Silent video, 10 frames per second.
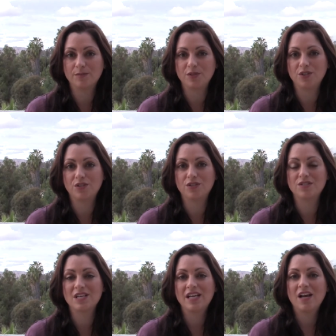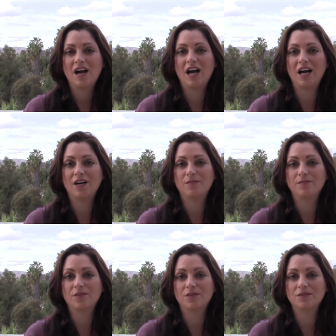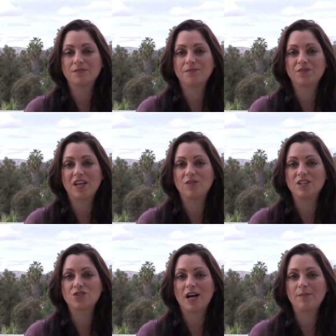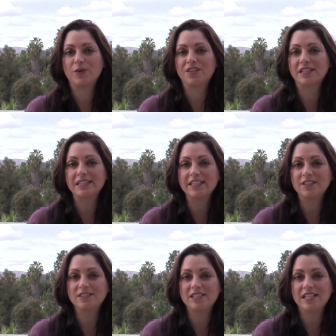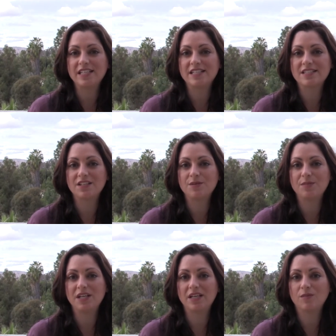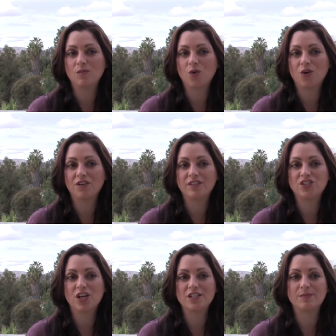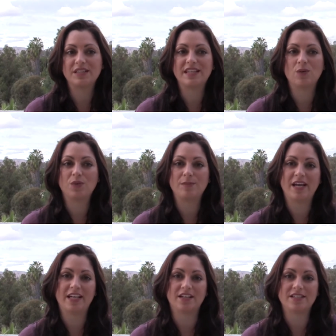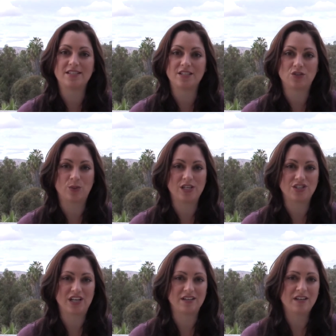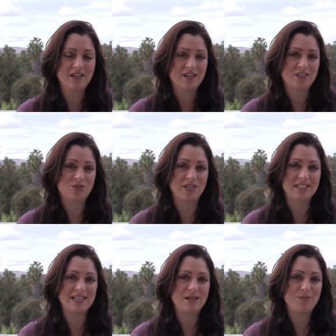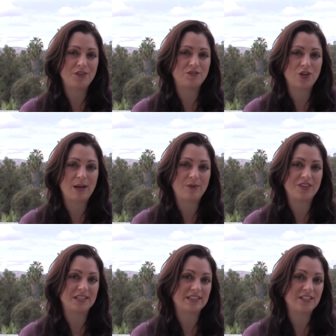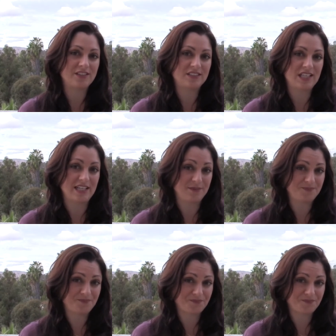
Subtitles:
abuse. And the trauma with a little t is going to be more of a judgment that we made on a situation. So an example of trauma with a little t